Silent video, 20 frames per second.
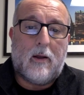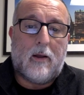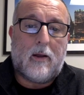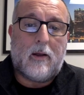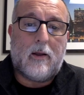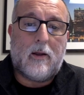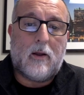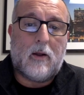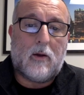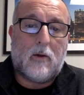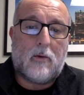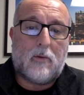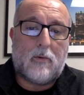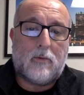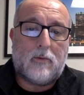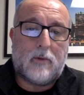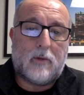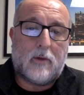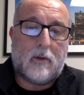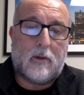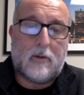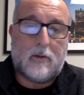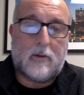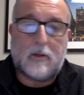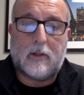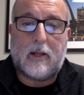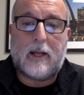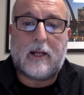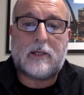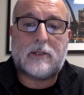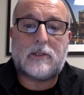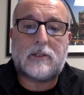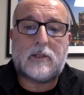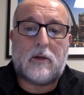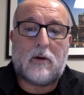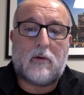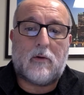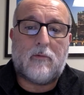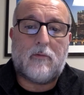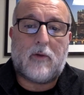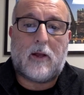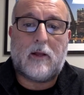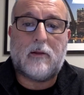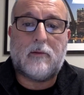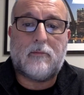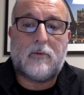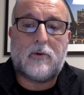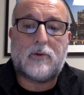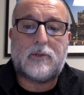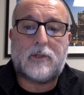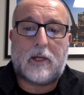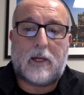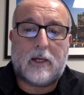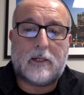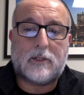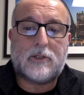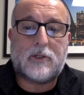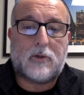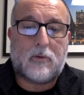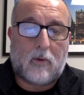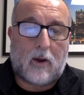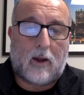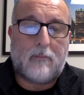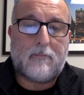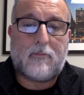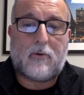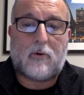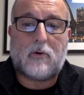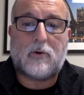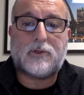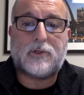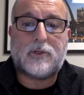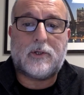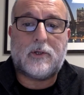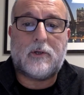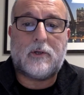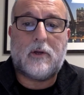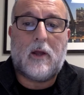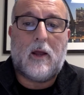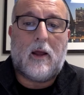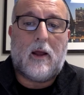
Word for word: you know the the links that are available to get to the right person